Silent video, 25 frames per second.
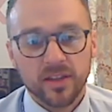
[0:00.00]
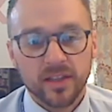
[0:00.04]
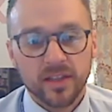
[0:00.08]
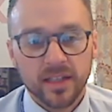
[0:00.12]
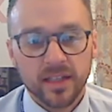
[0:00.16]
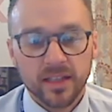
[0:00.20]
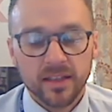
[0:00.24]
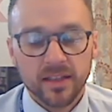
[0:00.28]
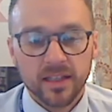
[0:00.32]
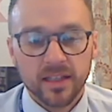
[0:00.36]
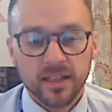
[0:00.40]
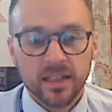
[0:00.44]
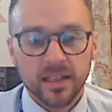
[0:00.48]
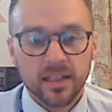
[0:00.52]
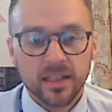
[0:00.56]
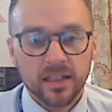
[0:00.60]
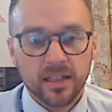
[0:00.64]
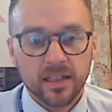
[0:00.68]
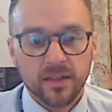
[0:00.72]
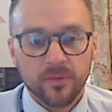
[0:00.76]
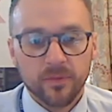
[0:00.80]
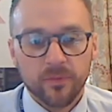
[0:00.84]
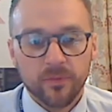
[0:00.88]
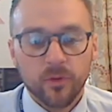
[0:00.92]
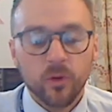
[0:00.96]
The
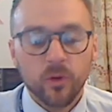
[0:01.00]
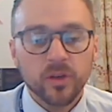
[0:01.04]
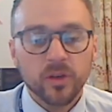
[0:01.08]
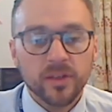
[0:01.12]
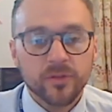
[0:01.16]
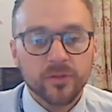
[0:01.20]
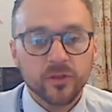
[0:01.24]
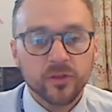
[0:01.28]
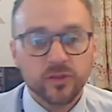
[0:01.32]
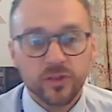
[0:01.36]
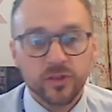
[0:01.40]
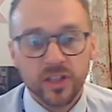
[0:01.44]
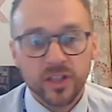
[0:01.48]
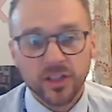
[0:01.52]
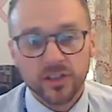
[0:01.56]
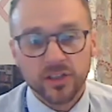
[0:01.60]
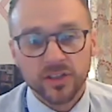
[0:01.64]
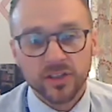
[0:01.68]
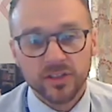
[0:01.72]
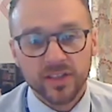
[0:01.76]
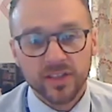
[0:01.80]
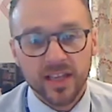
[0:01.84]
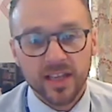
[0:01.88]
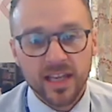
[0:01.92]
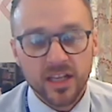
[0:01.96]
4 different
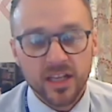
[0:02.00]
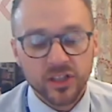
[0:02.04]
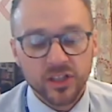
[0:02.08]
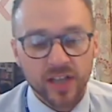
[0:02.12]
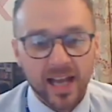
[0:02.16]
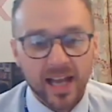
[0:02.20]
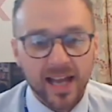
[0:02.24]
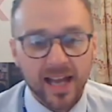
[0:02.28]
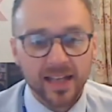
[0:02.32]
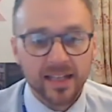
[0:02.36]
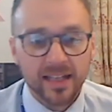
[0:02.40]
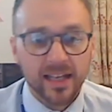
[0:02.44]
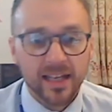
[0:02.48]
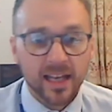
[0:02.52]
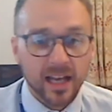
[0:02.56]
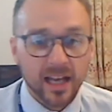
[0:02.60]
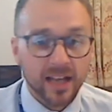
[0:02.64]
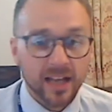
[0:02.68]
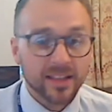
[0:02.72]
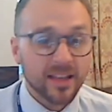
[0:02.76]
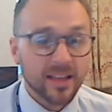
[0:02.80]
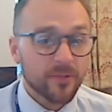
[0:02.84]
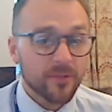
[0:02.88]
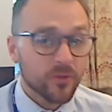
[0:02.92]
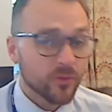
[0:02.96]
traditions, they each had
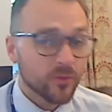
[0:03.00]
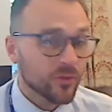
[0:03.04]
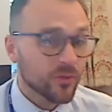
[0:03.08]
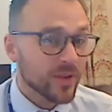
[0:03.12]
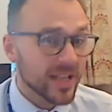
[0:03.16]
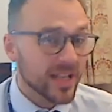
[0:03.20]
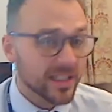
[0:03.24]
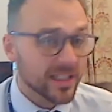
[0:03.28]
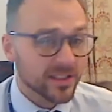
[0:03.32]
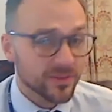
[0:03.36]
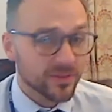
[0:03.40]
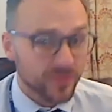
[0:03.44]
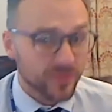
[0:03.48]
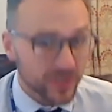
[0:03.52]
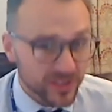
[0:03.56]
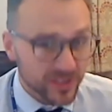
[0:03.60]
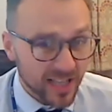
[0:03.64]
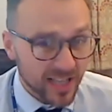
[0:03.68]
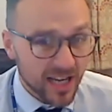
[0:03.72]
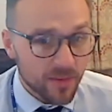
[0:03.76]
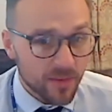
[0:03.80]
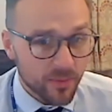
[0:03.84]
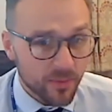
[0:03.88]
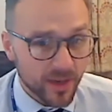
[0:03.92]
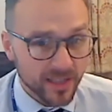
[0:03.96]
a different reason for
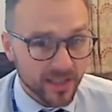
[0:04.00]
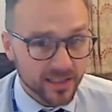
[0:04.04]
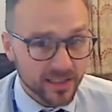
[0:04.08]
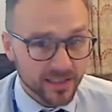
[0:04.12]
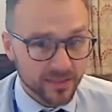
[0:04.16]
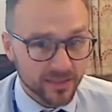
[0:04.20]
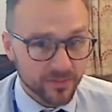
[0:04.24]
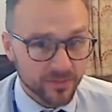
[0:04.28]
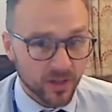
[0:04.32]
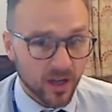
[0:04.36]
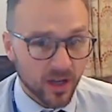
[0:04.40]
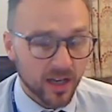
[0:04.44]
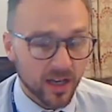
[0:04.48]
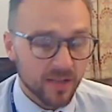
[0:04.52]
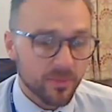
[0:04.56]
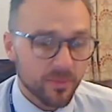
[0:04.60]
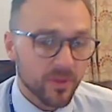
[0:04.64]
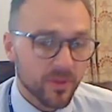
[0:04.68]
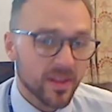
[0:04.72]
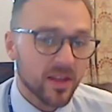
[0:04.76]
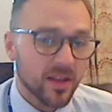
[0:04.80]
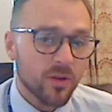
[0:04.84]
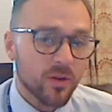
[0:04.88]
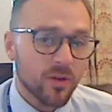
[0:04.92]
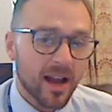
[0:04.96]
celebrating Diwali, but
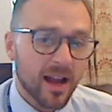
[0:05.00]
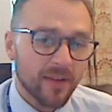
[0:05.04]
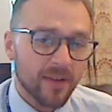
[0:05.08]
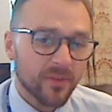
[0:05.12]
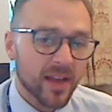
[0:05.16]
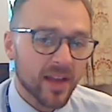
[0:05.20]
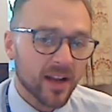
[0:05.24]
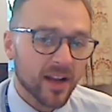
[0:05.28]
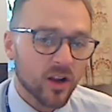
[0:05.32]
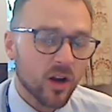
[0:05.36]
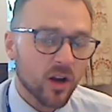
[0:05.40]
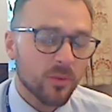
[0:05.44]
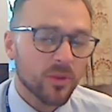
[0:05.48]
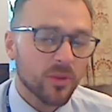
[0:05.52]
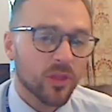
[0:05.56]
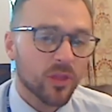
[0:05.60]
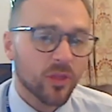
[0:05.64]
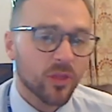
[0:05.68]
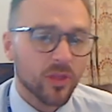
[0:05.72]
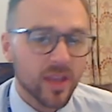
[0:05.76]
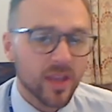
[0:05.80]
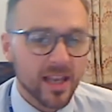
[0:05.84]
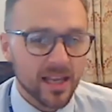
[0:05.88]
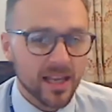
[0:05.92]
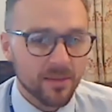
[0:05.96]
they all have that common
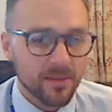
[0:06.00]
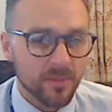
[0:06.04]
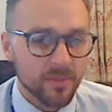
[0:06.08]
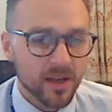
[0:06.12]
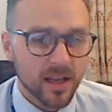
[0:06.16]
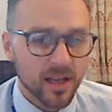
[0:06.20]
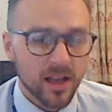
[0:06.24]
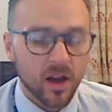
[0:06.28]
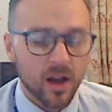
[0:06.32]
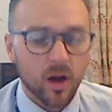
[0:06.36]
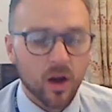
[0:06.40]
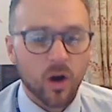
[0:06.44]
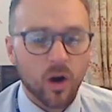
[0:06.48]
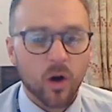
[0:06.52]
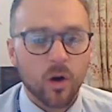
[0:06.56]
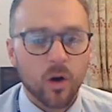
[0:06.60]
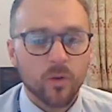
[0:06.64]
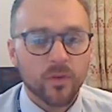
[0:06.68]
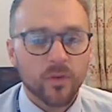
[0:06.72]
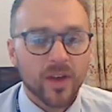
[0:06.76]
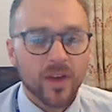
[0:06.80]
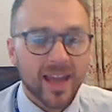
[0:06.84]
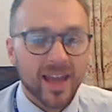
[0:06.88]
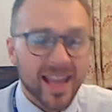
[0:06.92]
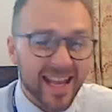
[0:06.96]
theme
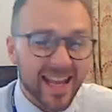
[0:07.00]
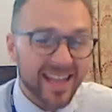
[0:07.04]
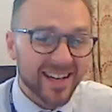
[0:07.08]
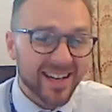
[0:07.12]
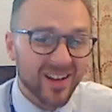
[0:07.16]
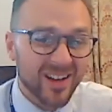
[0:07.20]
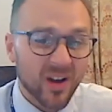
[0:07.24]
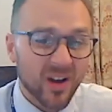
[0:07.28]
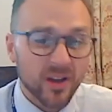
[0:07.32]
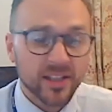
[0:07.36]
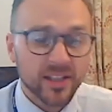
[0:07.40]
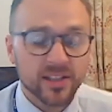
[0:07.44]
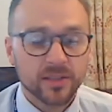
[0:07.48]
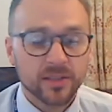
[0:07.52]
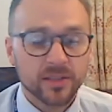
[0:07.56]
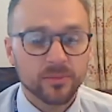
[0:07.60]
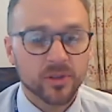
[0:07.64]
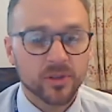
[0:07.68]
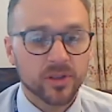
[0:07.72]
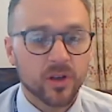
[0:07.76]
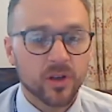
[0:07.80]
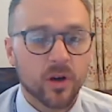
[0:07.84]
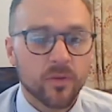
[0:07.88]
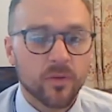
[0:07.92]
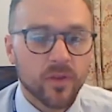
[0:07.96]
of
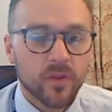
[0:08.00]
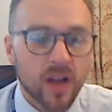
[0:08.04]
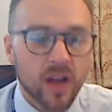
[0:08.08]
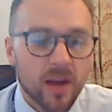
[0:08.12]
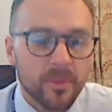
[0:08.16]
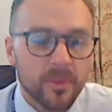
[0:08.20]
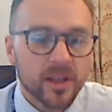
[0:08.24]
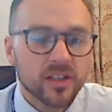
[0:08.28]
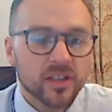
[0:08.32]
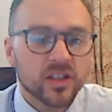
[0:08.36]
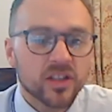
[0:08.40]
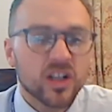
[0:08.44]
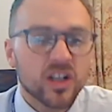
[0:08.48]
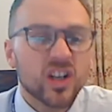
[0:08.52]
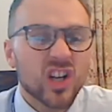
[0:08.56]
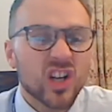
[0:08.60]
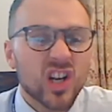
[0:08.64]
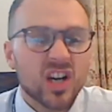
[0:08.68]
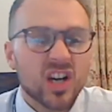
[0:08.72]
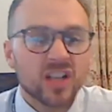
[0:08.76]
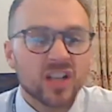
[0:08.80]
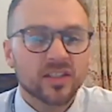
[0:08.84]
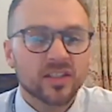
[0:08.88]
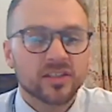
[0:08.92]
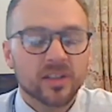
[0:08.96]
enlightenment, of coming to
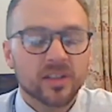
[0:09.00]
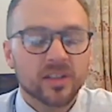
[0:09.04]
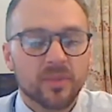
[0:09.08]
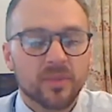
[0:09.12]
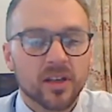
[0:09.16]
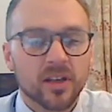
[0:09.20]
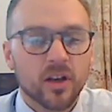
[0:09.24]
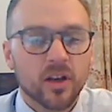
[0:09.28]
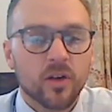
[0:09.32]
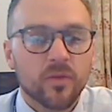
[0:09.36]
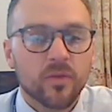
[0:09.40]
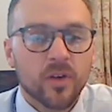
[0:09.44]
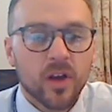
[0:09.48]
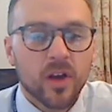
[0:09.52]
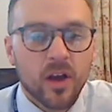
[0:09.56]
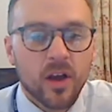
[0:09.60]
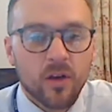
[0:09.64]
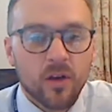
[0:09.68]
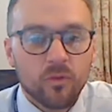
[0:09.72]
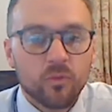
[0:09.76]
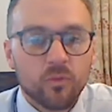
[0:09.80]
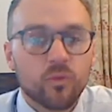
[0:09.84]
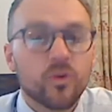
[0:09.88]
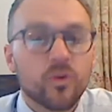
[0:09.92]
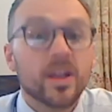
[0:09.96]
learn something, of
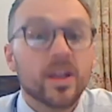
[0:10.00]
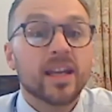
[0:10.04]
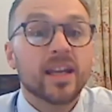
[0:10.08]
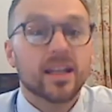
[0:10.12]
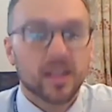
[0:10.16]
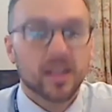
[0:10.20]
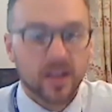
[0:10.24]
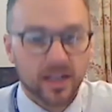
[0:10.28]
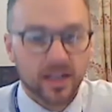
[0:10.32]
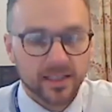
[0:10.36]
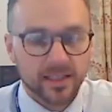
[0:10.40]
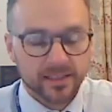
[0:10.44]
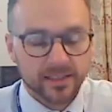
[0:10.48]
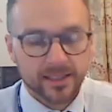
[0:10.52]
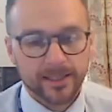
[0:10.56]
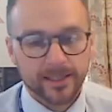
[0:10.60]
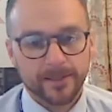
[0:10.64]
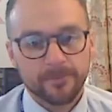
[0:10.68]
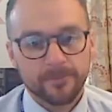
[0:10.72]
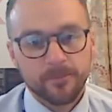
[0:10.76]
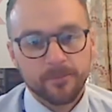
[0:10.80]
realizing.